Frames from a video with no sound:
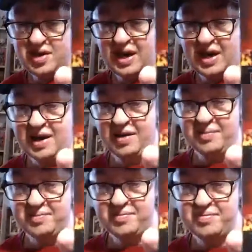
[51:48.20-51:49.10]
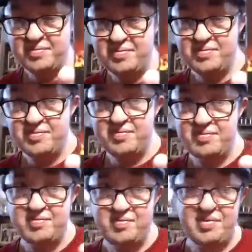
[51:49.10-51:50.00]
uh,
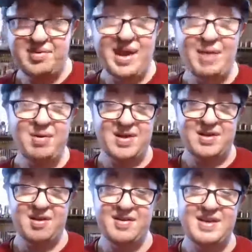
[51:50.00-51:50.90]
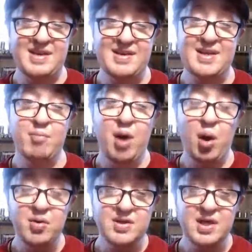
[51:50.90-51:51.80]
they released on DVD because
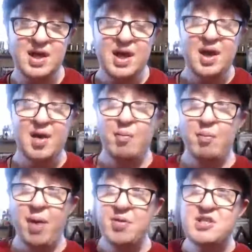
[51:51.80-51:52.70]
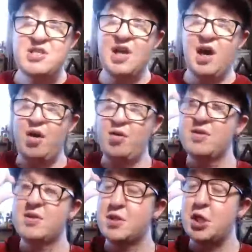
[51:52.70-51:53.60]
most
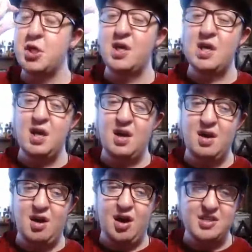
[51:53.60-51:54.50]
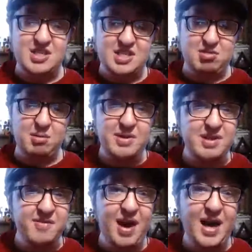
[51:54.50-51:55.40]
shows on streaming
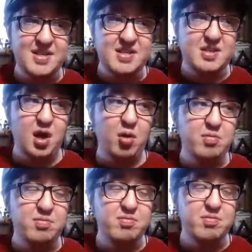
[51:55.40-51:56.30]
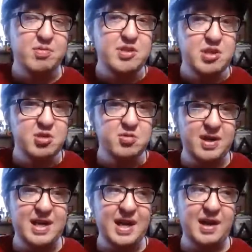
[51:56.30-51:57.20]
devices don't
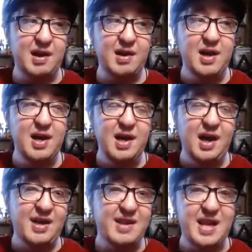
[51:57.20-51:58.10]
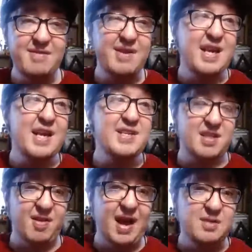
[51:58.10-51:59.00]
usually get a
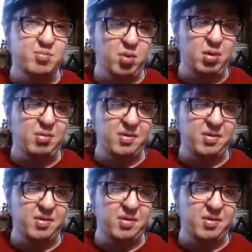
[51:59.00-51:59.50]
DVD / Blu-ray